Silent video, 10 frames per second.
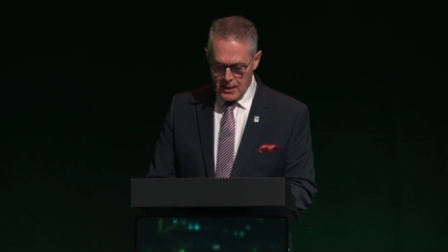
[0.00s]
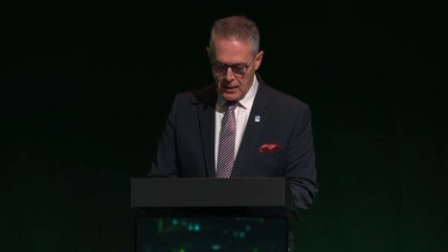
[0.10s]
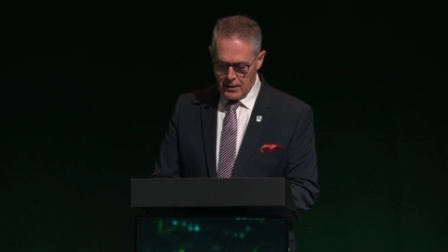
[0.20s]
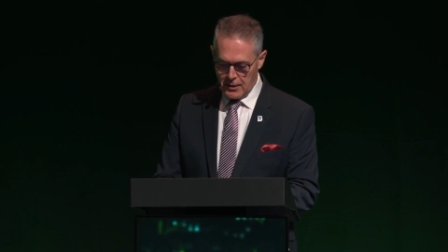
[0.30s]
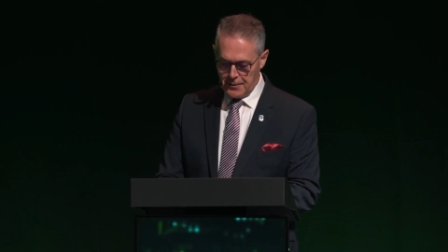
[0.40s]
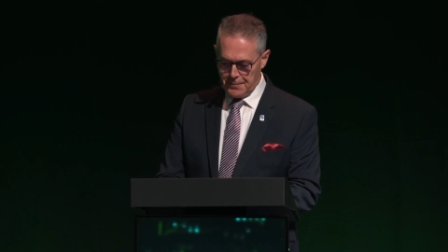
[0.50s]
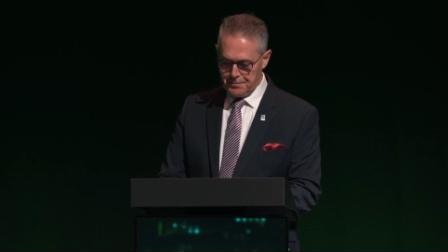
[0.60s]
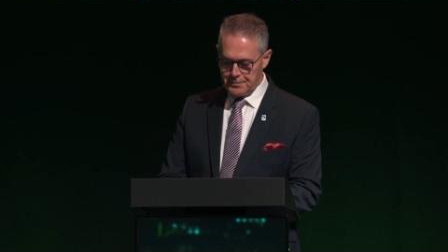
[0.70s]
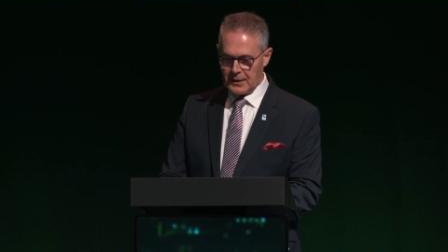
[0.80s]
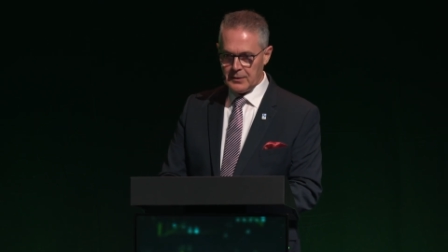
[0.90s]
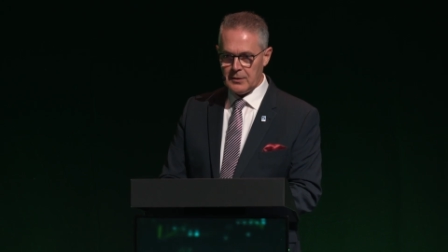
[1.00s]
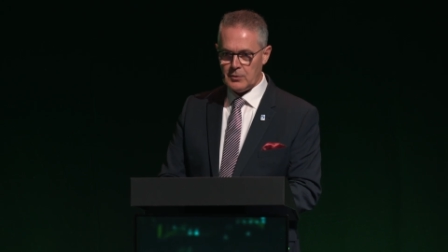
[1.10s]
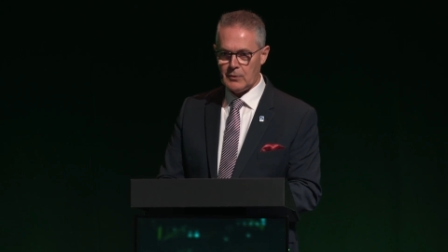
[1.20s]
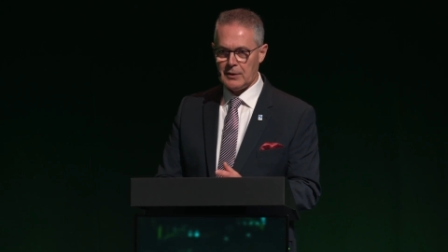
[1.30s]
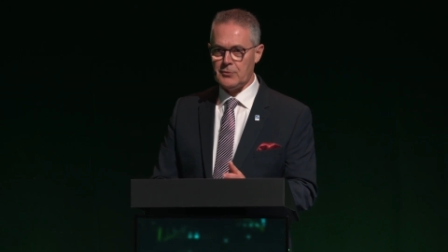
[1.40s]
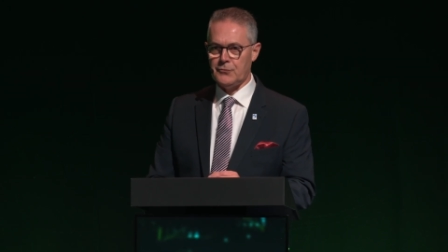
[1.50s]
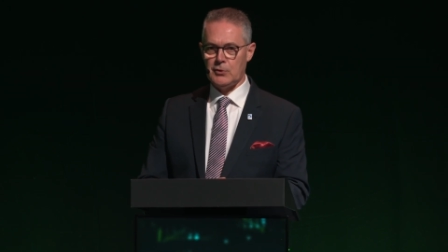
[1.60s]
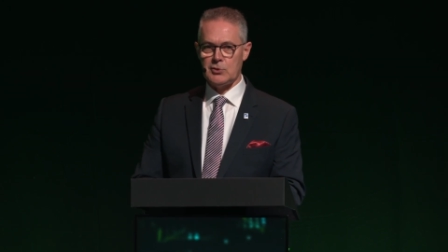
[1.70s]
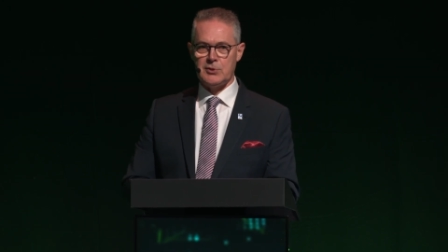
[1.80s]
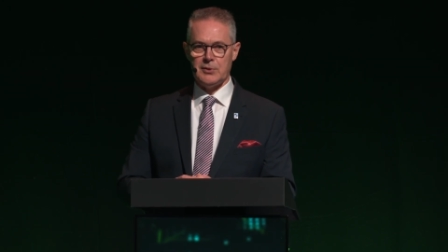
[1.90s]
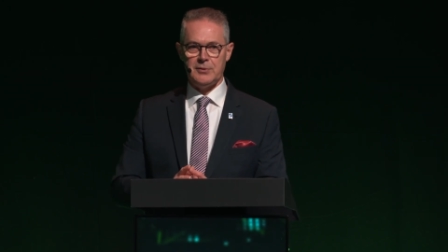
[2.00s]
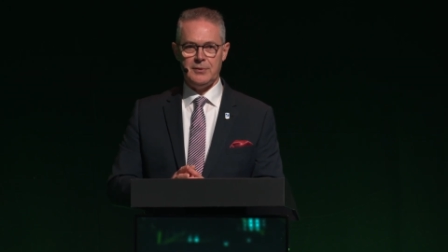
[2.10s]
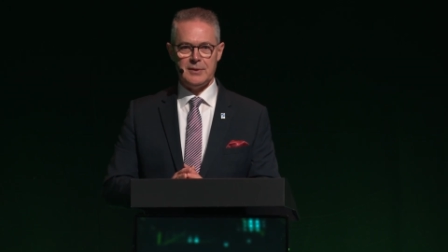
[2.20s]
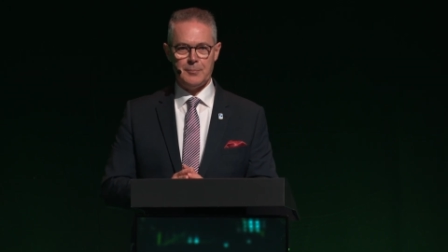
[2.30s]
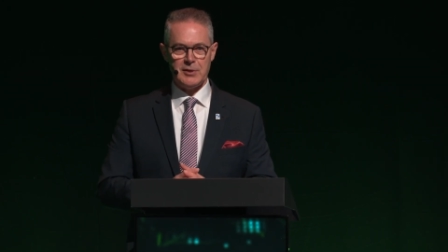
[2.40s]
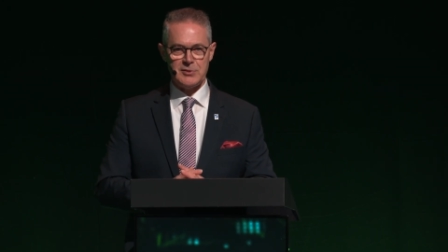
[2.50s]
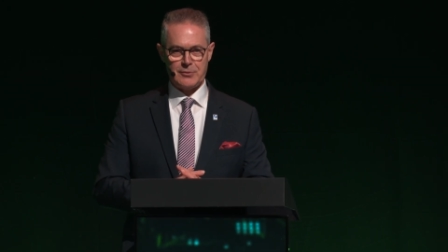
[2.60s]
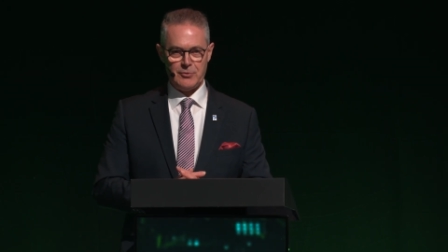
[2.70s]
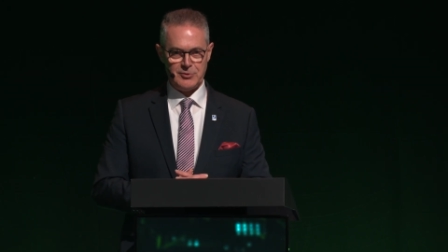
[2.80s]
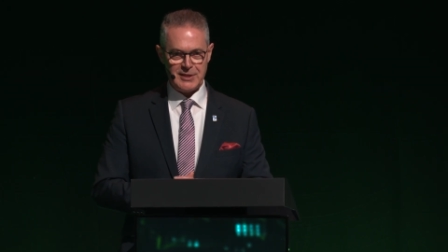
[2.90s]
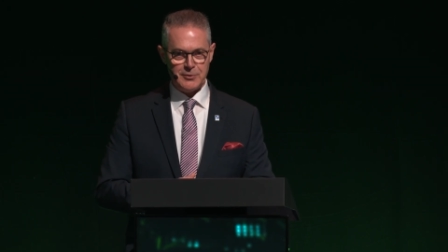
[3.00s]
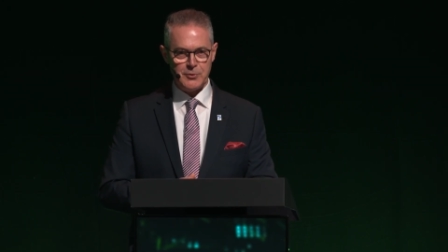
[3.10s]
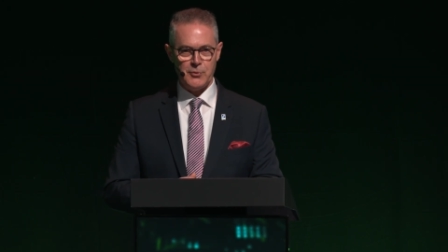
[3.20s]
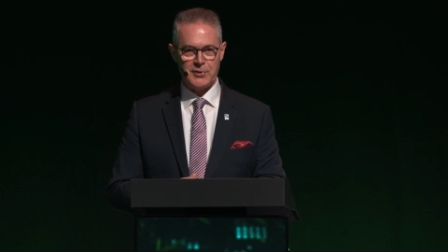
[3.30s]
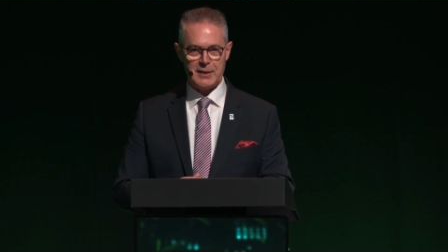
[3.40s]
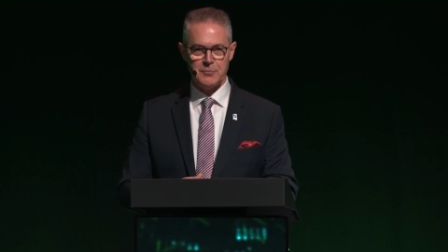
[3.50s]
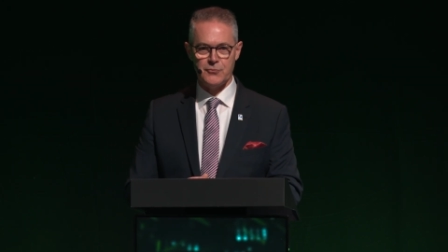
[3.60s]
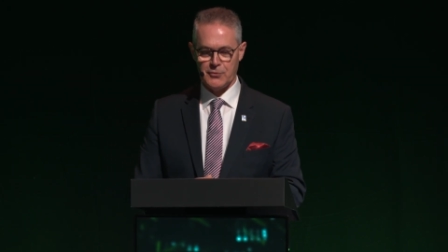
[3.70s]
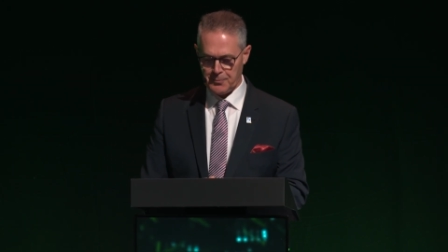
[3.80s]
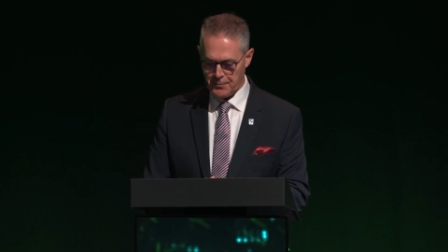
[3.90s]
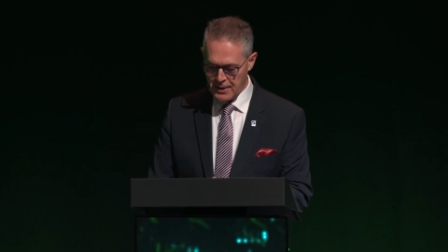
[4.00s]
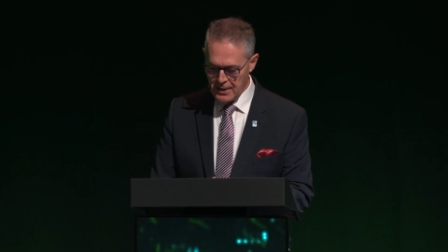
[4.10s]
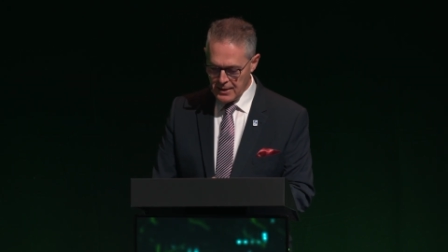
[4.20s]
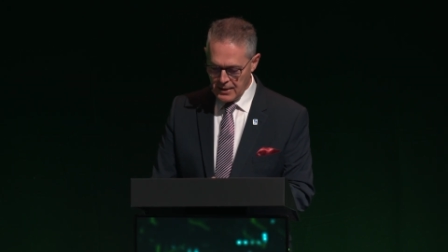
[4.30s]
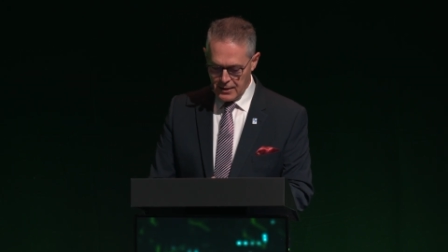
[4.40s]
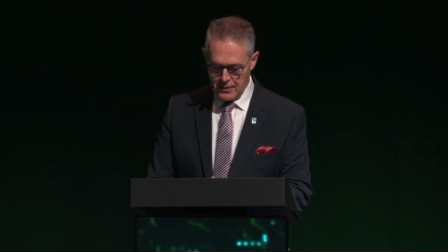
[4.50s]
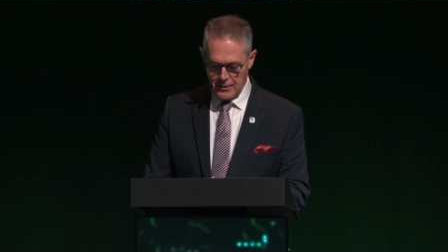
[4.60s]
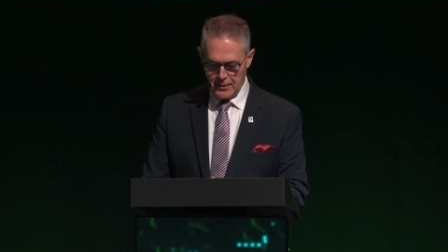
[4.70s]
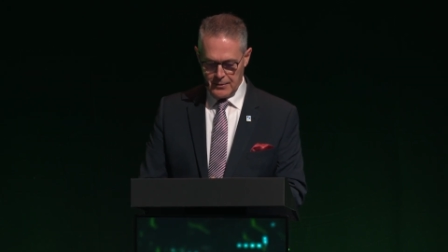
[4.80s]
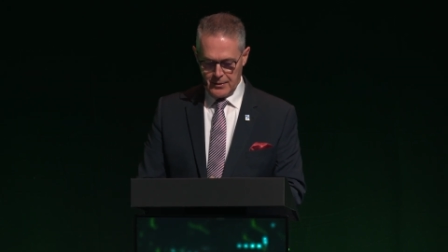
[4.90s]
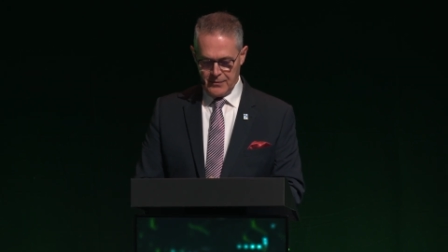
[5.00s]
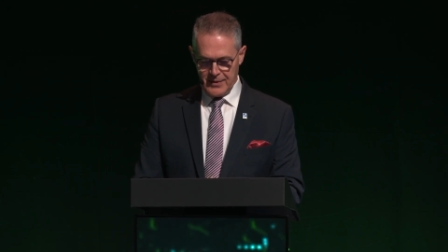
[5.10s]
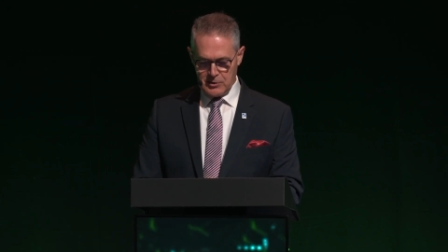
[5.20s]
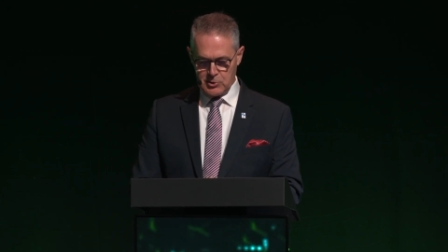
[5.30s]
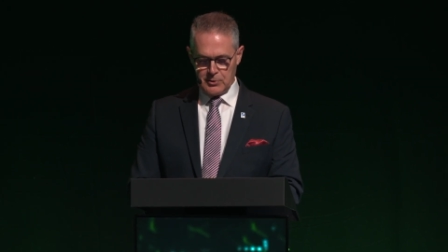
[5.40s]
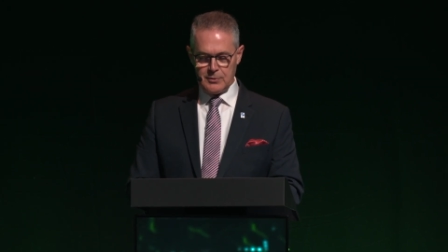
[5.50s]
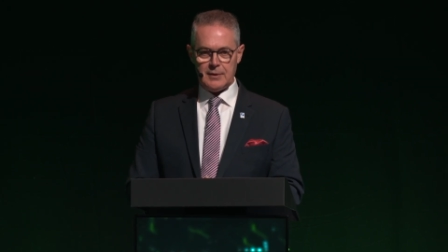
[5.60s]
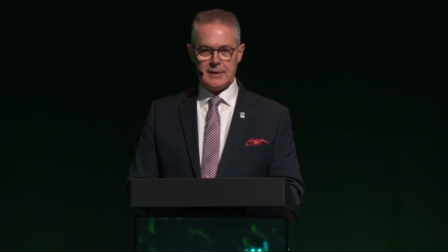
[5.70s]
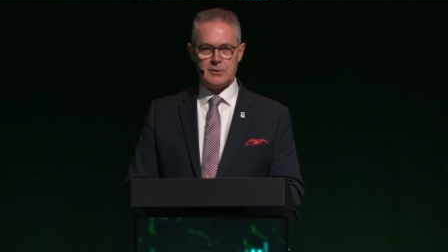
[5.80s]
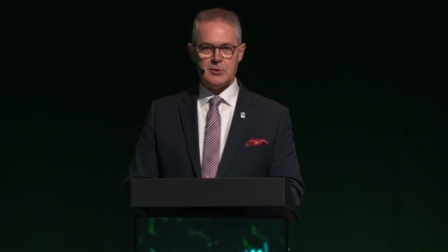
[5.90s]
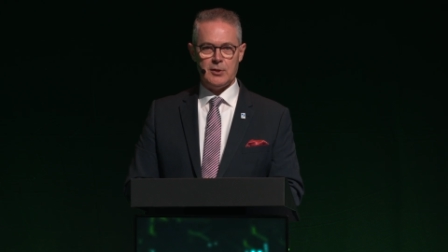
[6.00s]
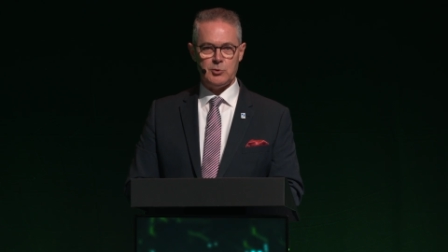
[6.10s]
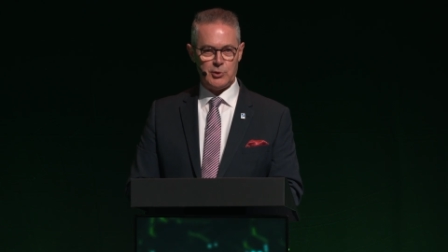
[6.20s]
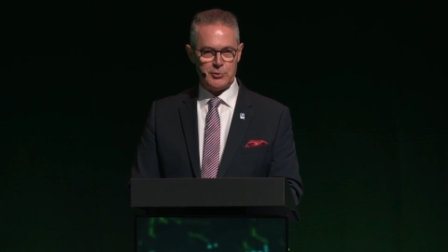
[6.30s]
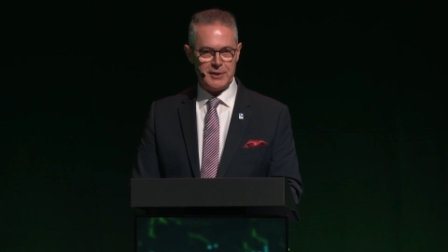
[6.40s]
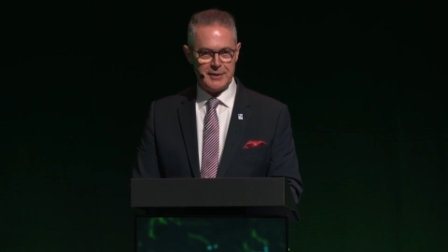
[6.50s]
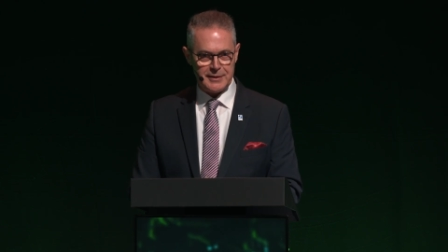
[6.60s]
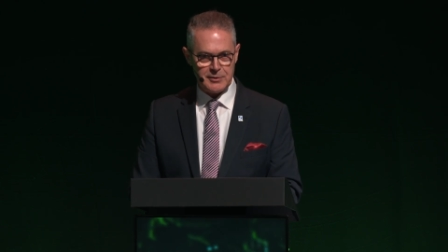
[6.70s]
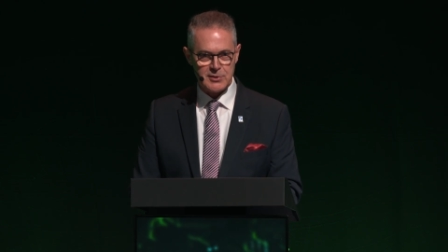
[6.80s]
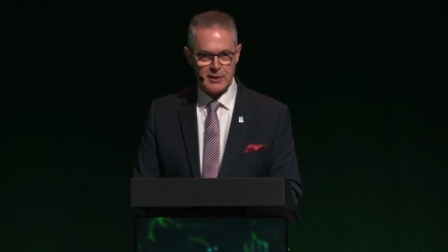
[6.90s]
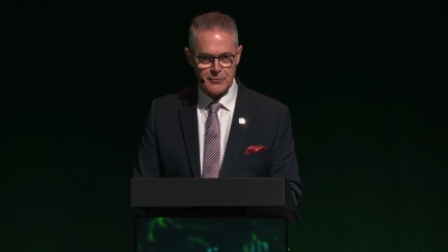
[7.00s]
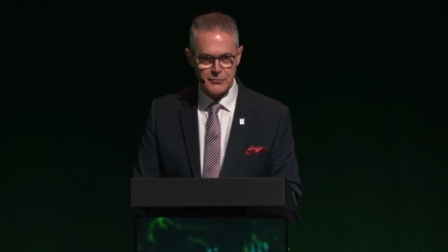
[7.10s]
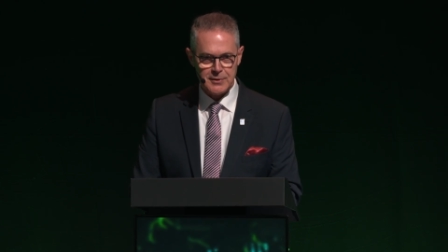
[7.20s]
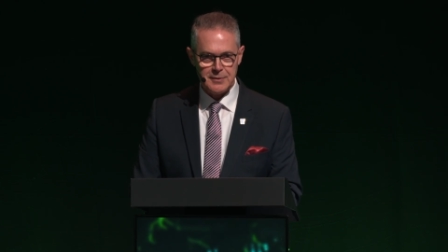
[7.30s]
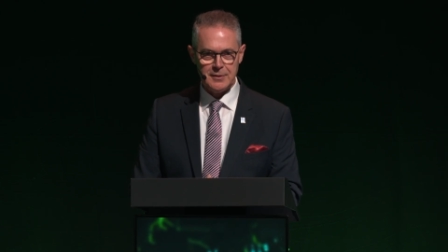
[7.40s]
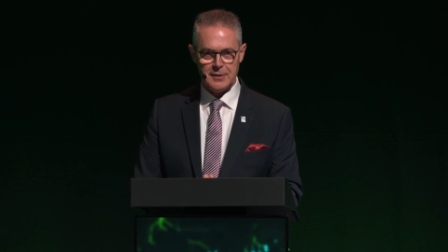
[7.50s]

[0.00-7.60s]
Um, you are the first uh, Deputy Secretary General who came from Uh, a nation that uh, joined the alliance after uh,